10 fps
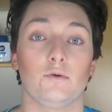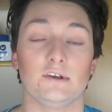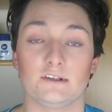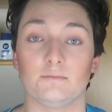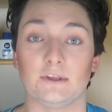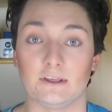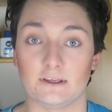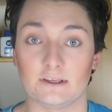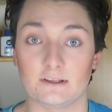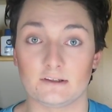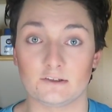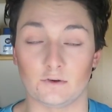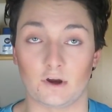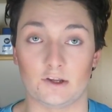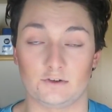Reason being is
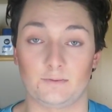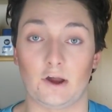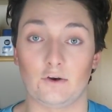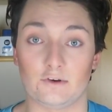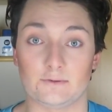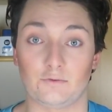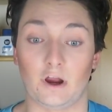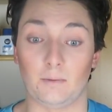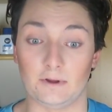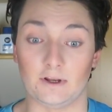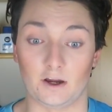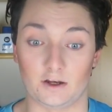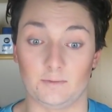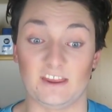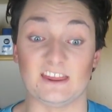your contour powder is probably not
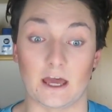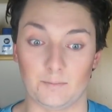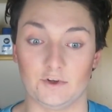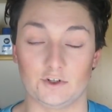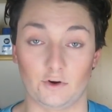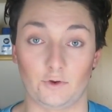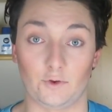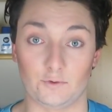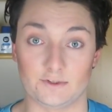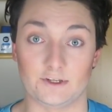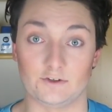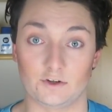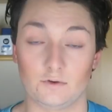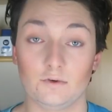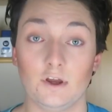going to be that much darker than your skin
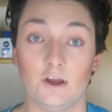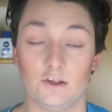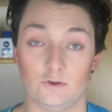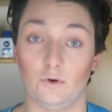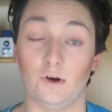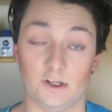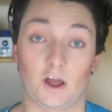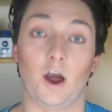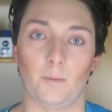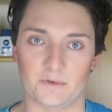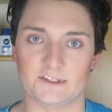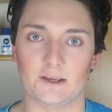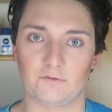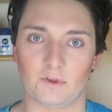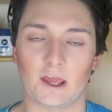tone. So in order to
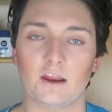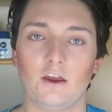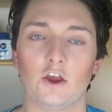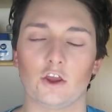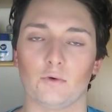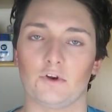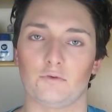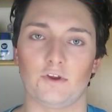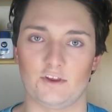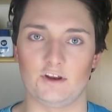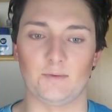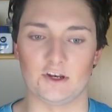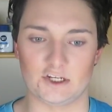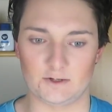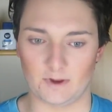compensate for that, you want to create the
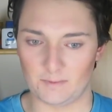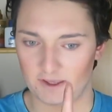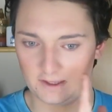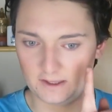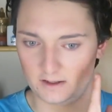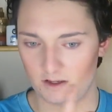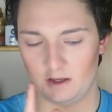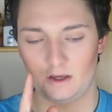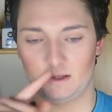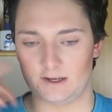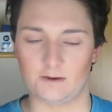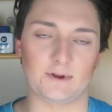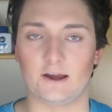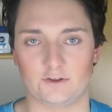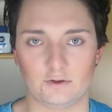dimension by making it now
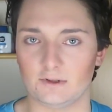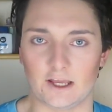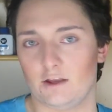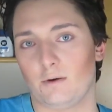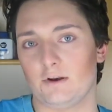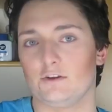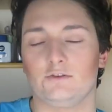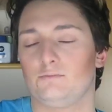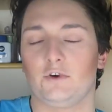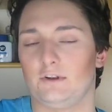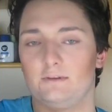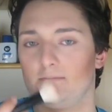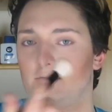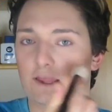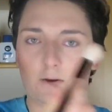not too light. You want to put
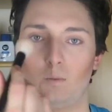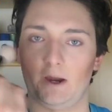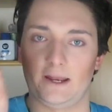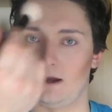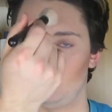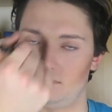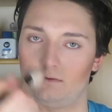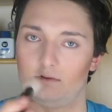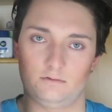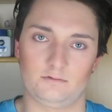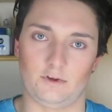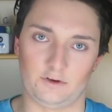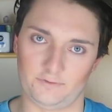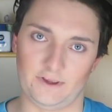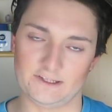like white out
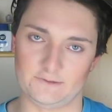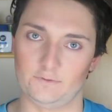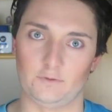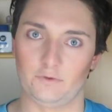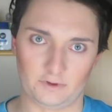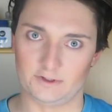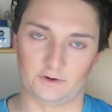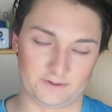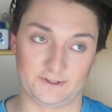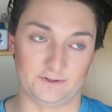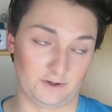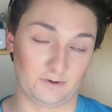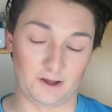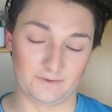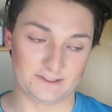on your face if you're a really dark skin
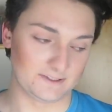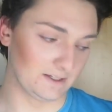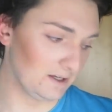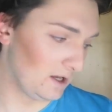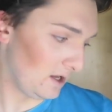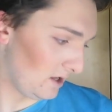tone, obviously.